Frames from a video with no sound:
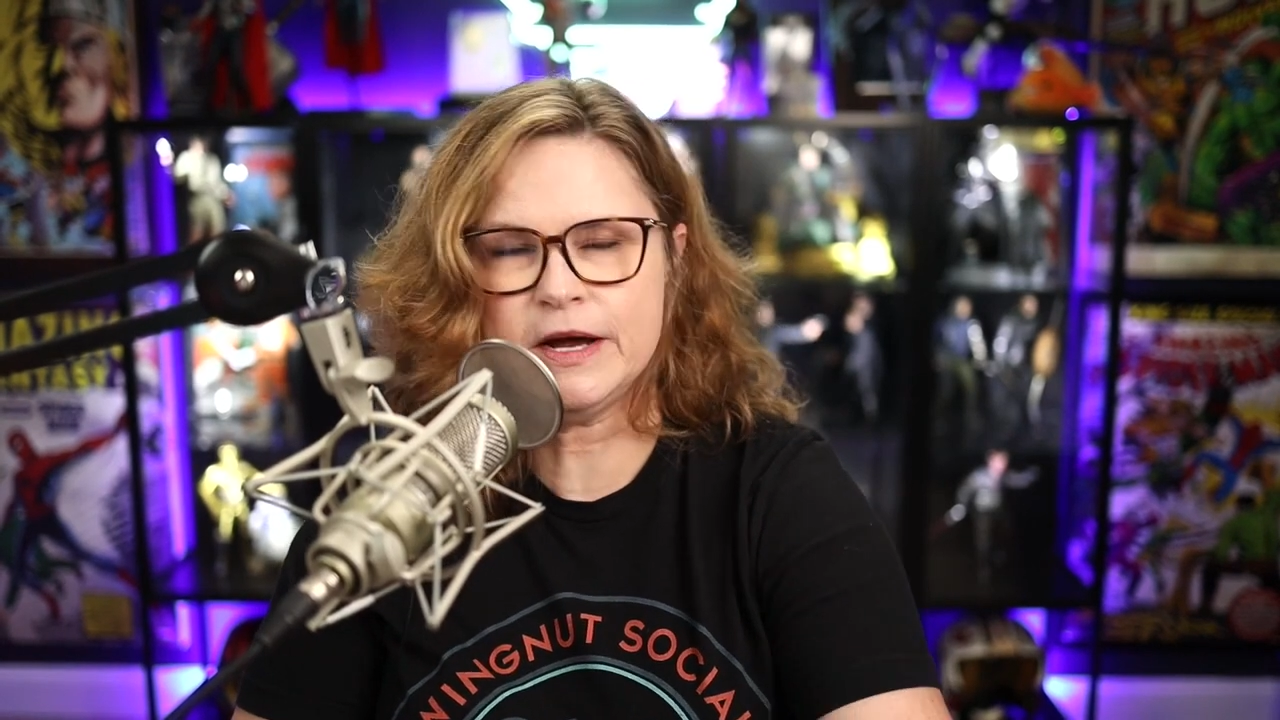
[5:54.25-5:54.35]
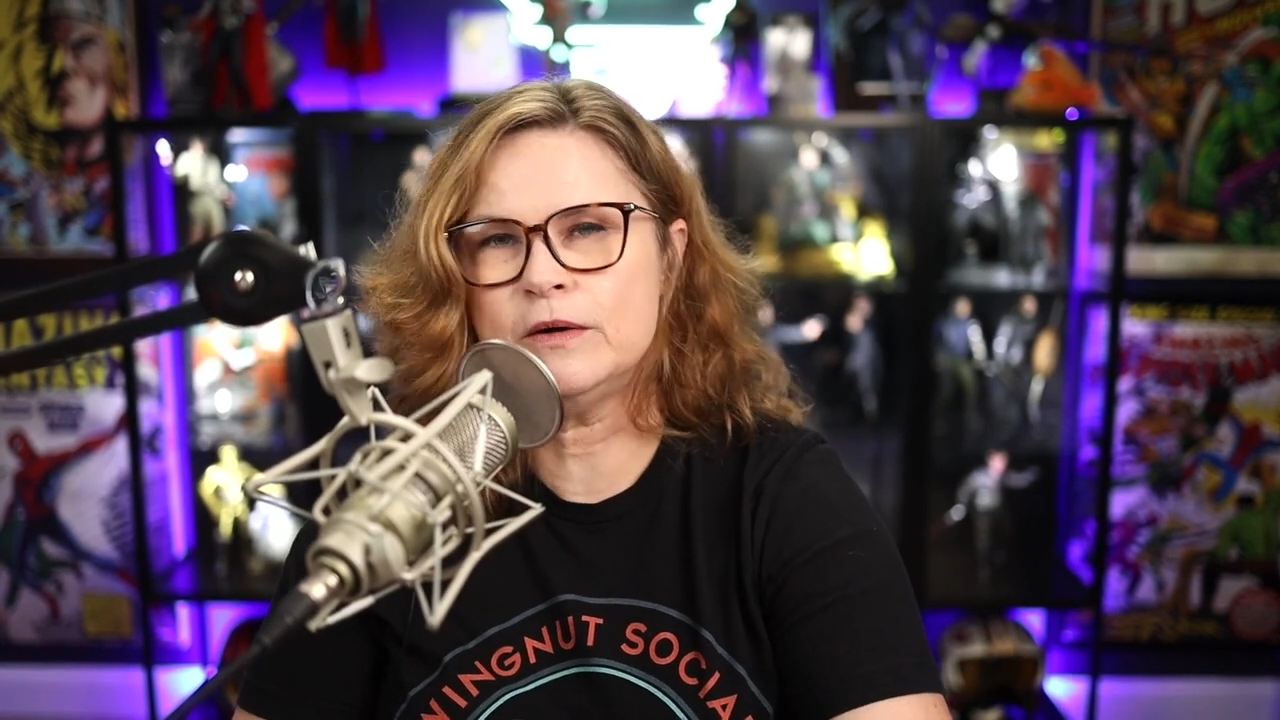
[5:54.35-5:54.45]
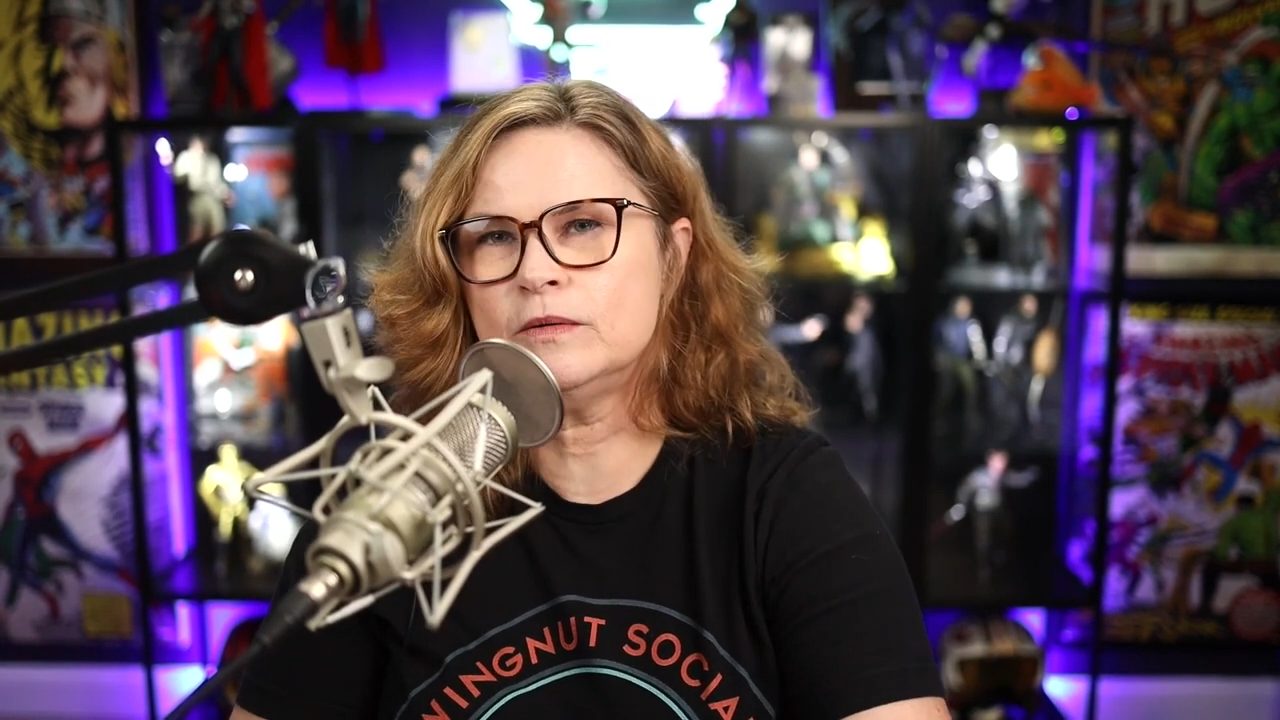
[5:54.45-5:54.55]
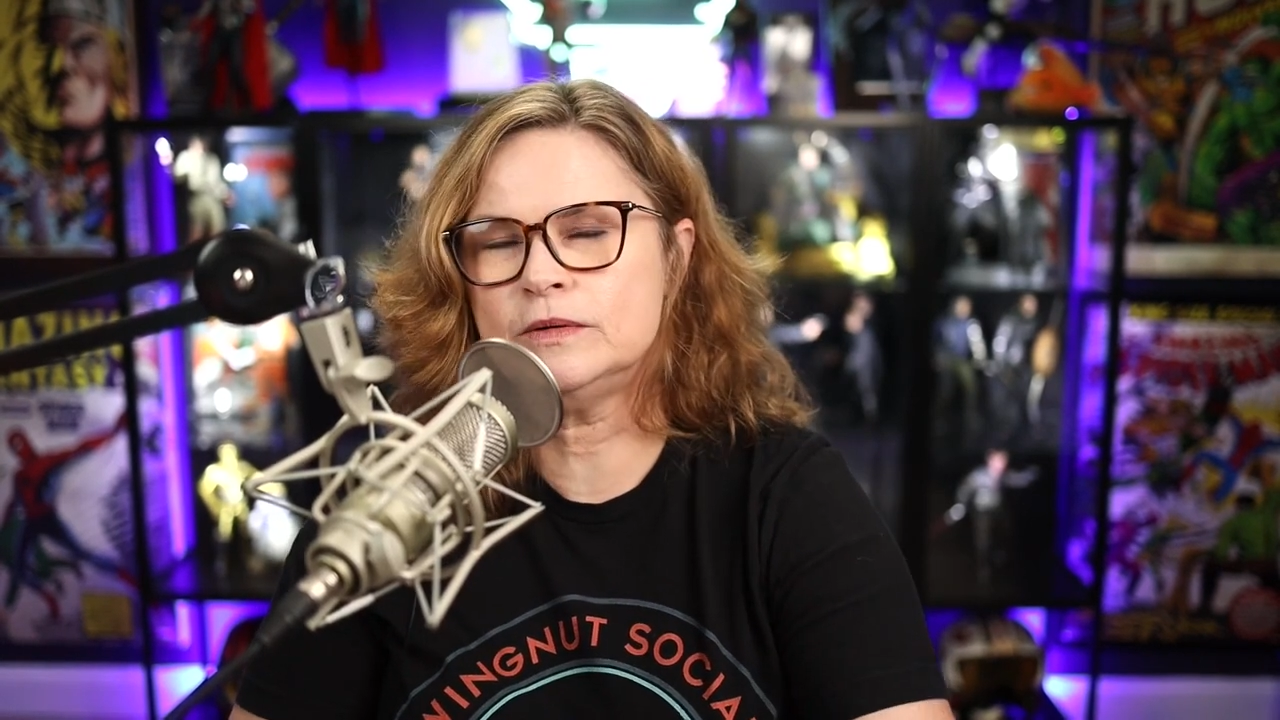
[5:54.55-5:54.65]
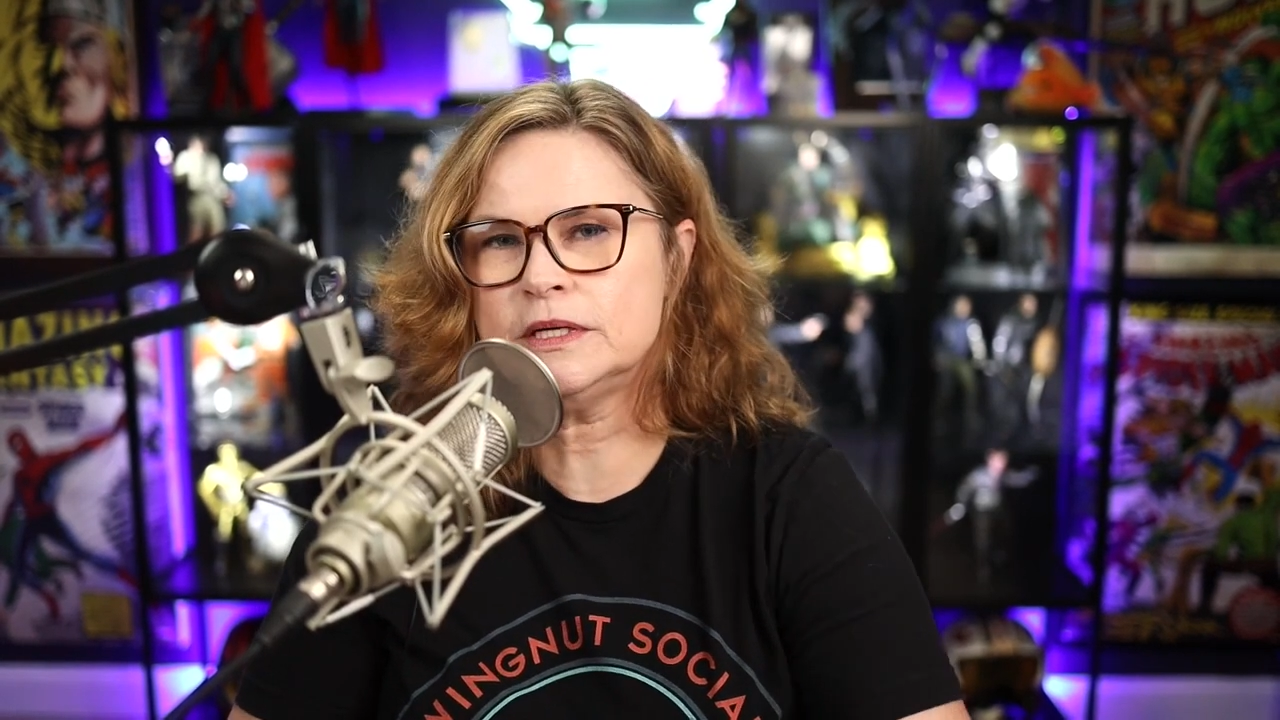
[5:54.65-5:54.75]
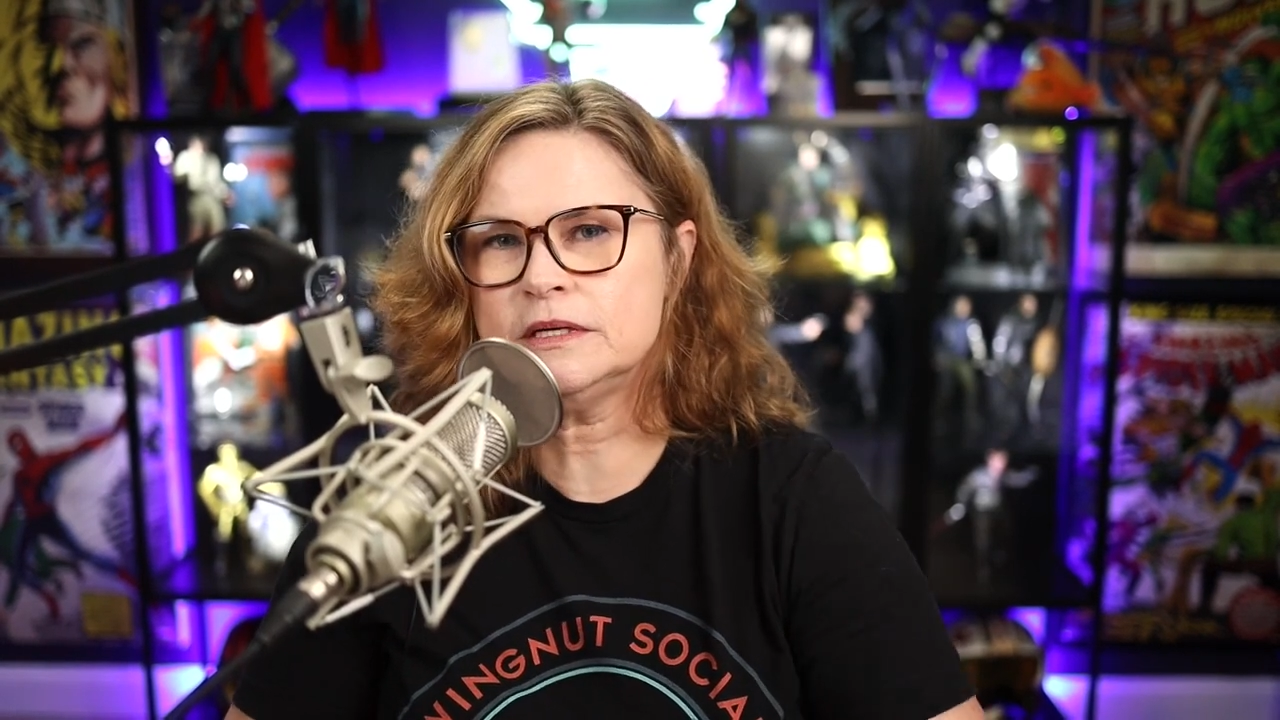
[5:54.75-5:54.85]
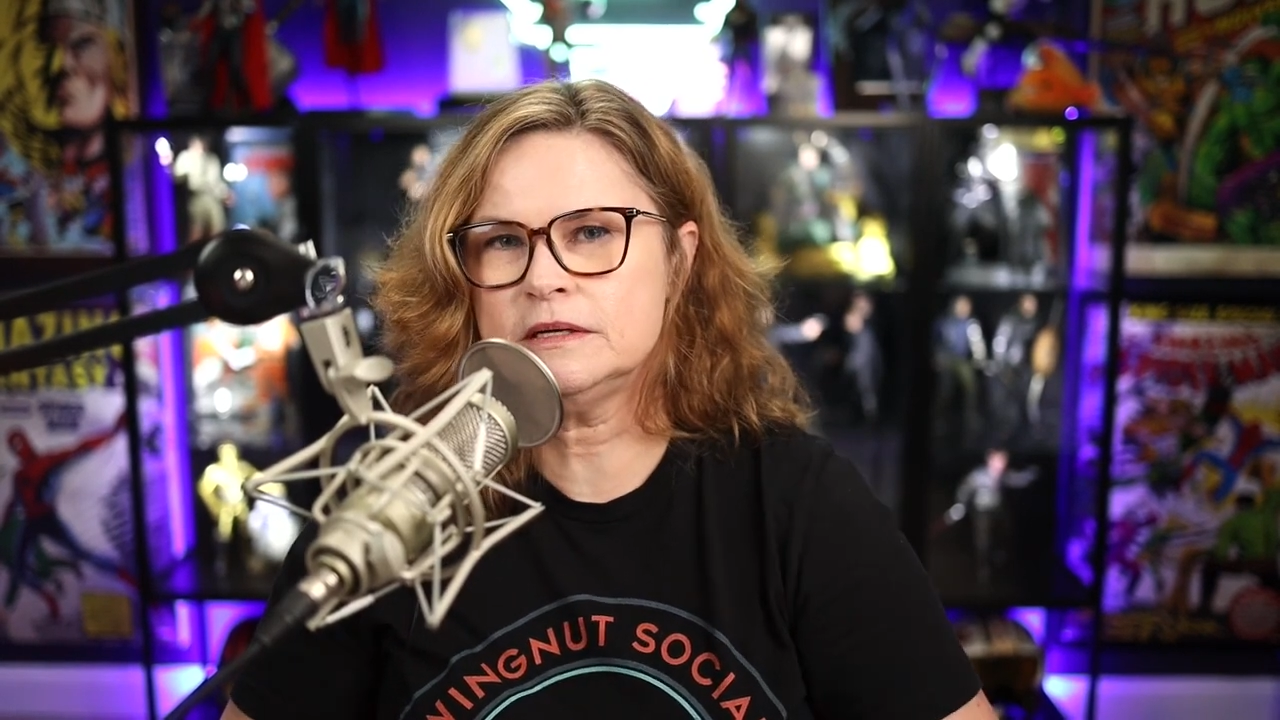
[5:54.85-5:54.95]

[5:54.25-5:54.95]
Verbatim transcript: own